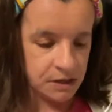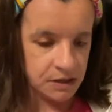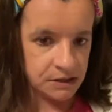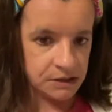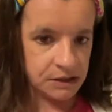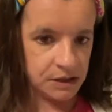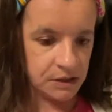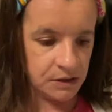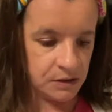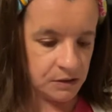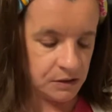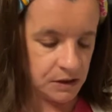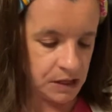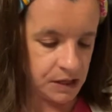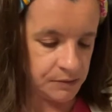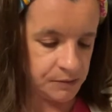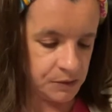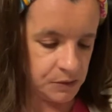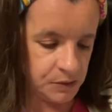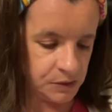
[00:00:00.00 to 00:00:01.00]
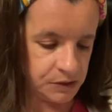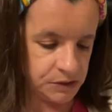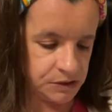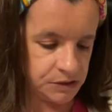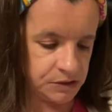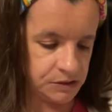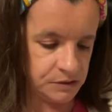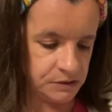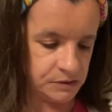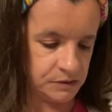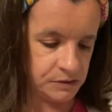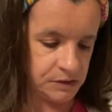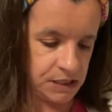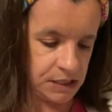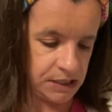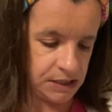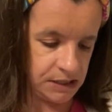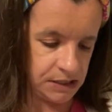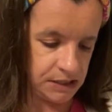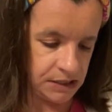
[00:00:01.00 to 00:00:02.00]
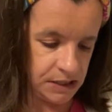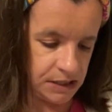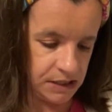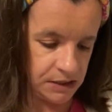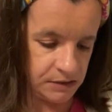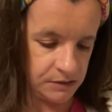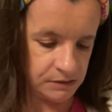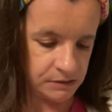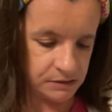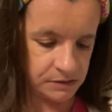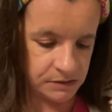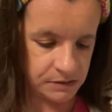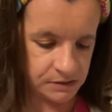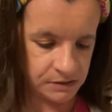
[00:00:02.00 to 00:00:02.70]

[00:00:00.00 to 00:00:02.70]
So I'm going to take this out.